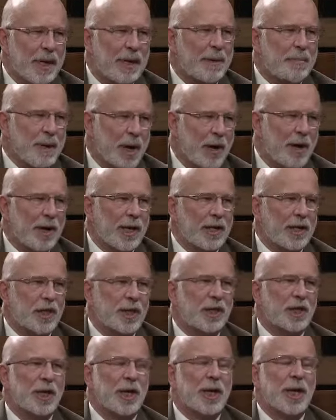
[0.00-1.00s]
in a
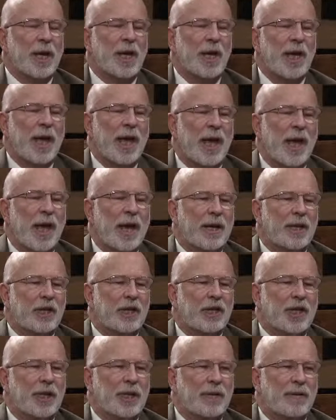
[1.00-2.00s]
marriage. And in
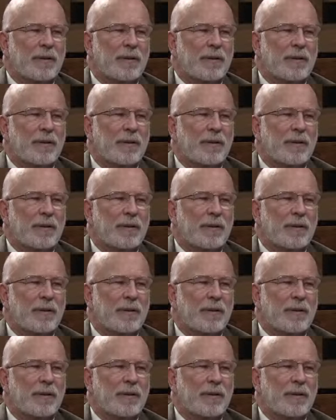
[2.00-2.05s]
she,